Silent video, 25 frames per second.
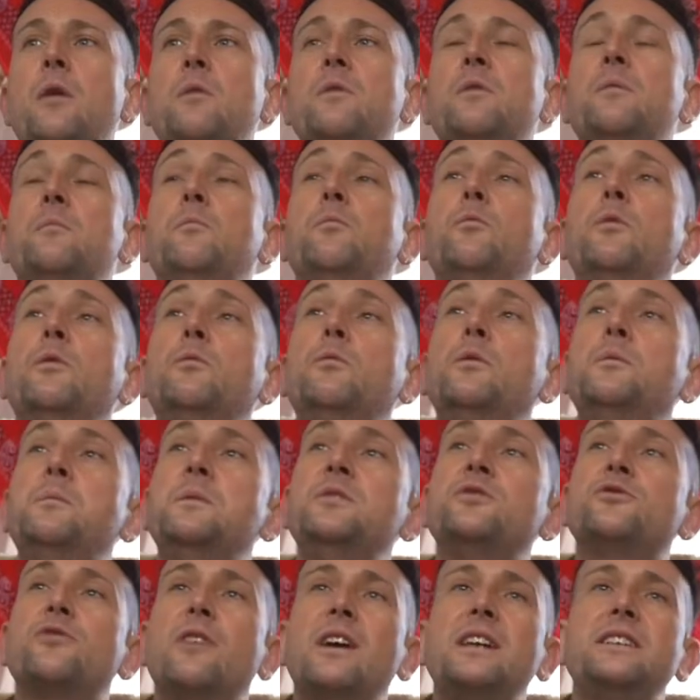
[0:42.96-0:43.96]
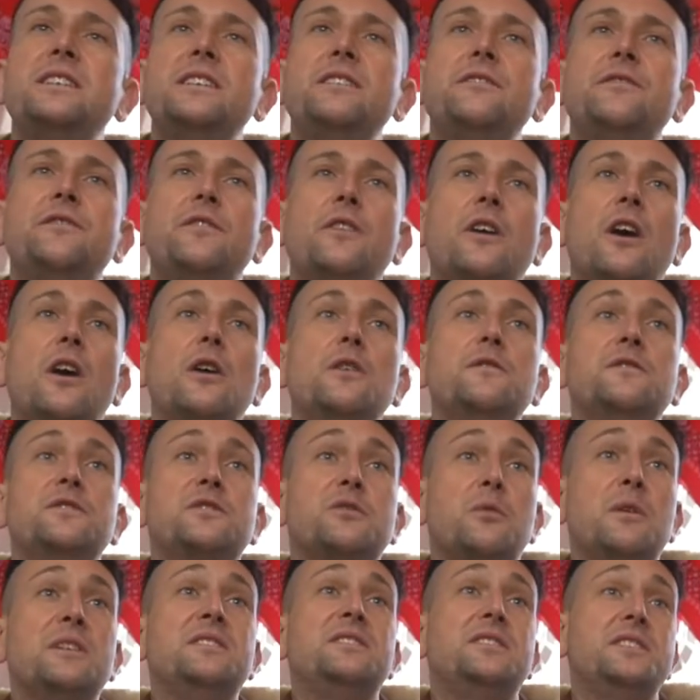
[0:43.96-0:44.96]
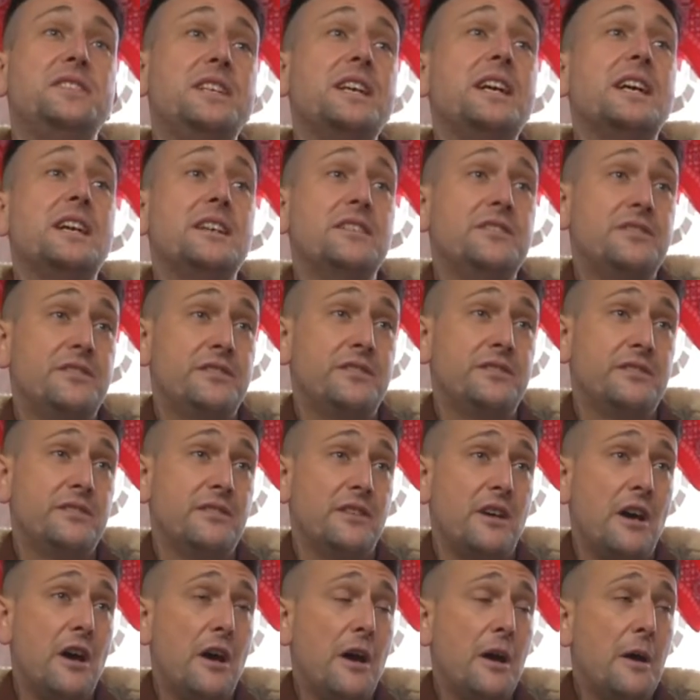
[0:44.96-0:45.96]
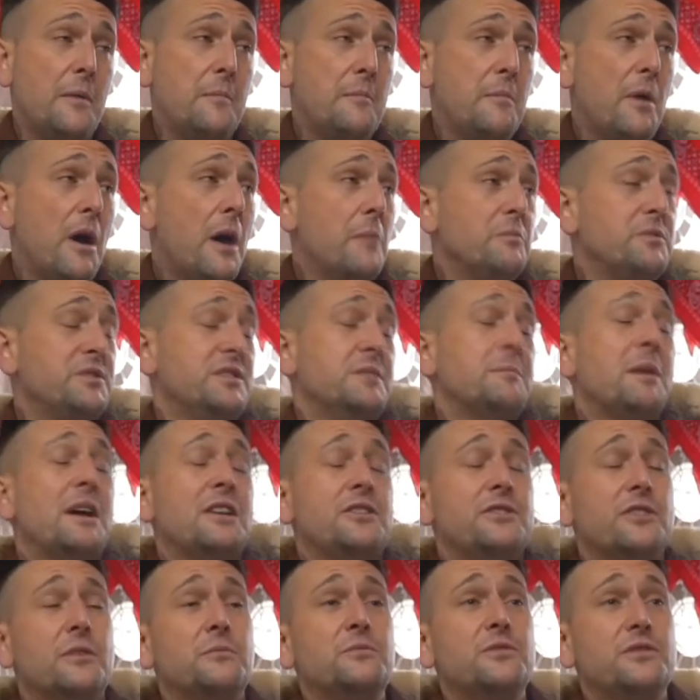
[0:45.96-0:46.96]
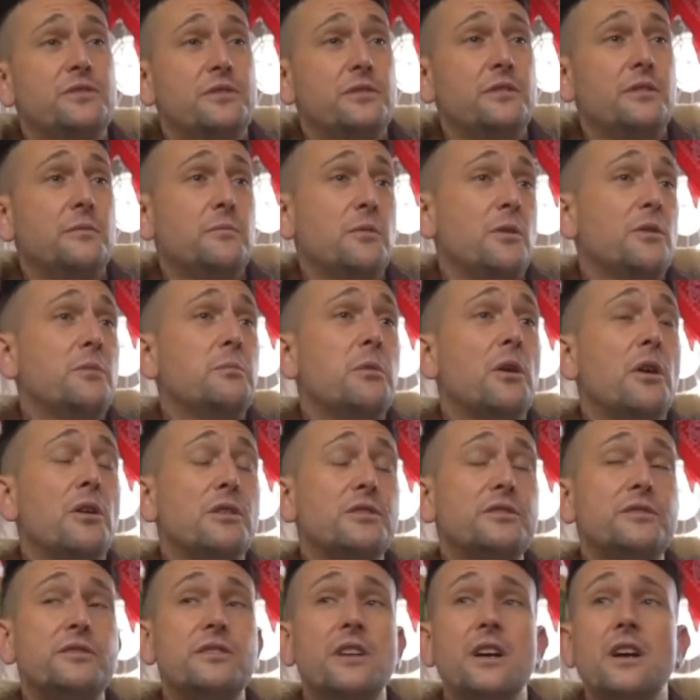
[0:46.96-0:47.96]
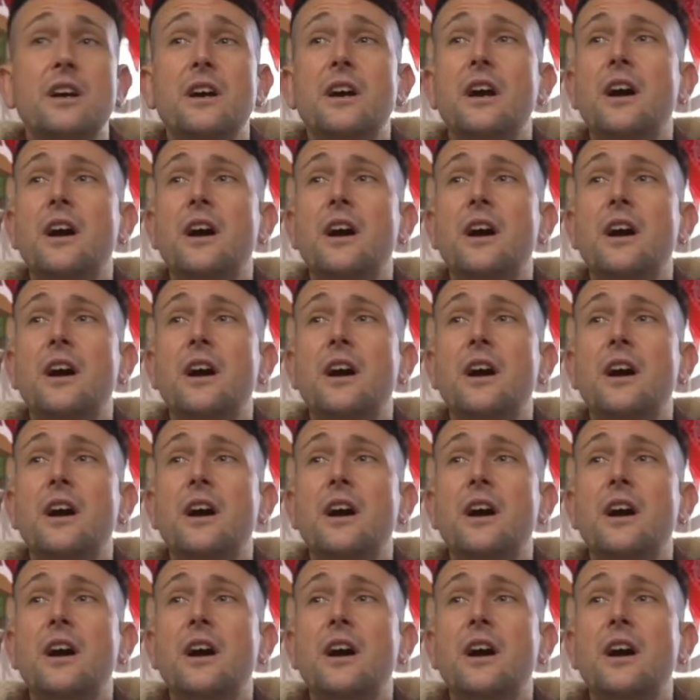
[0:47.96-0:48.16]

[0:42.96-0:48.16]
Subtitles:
We've been trading for over 20 years. I'm just the manager, I'm not the boss.